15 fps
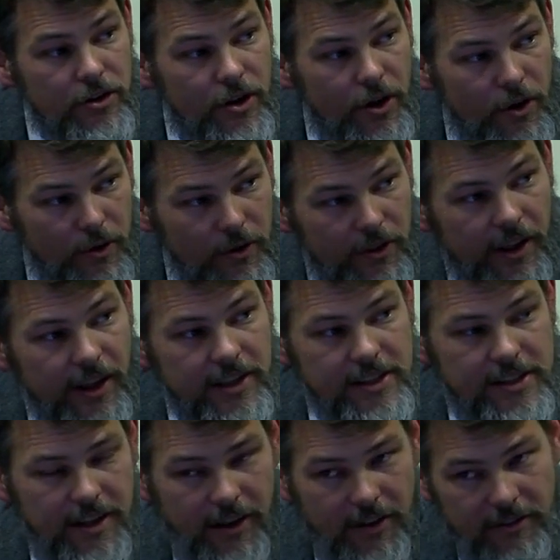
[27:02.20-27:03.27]
know
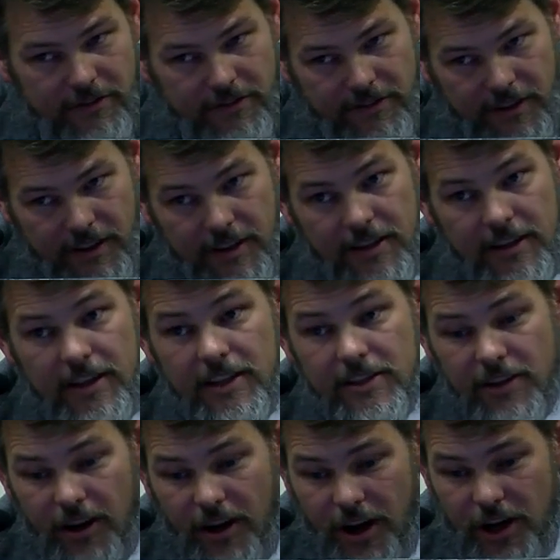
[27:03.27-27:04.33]
thyself.
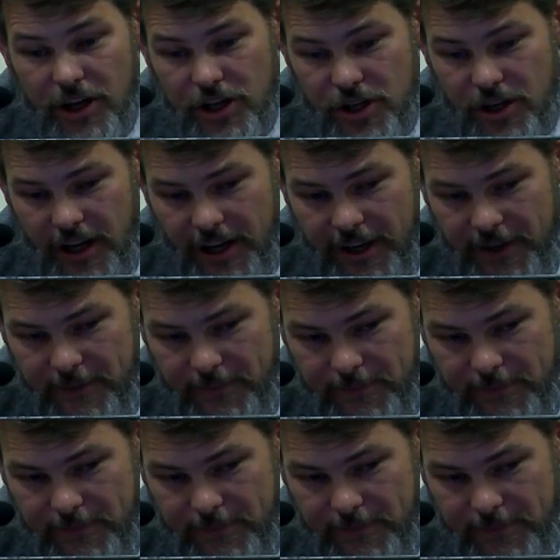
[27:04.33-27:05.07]
It's a hard trick.